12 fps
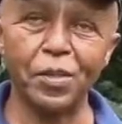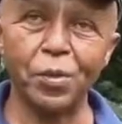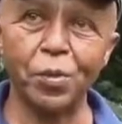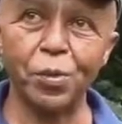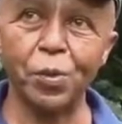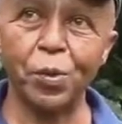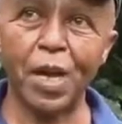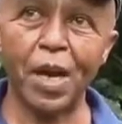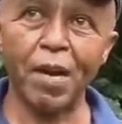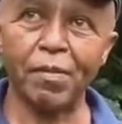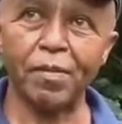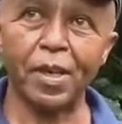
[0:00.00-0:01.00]
to
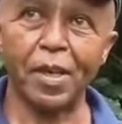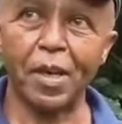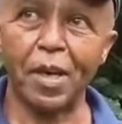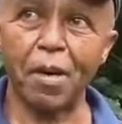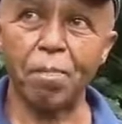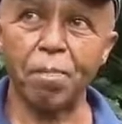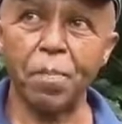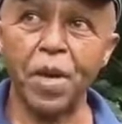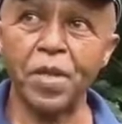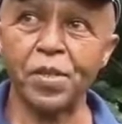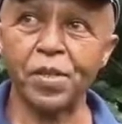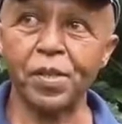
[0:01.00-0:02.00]
have a
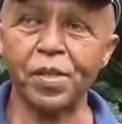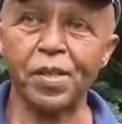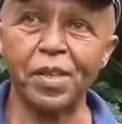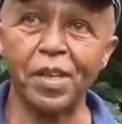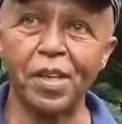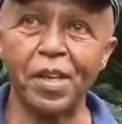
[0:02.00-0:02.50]
better